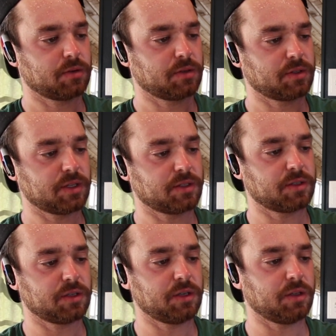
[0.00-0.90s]
Sends
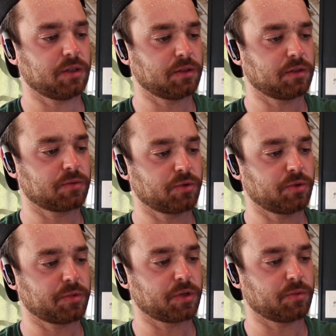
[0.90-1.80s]
the heat into the
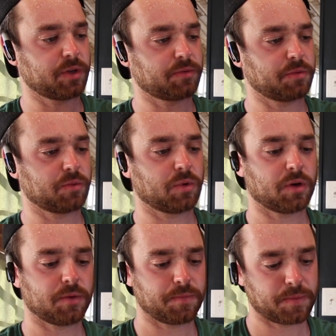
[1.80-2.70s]
room and away from the wall.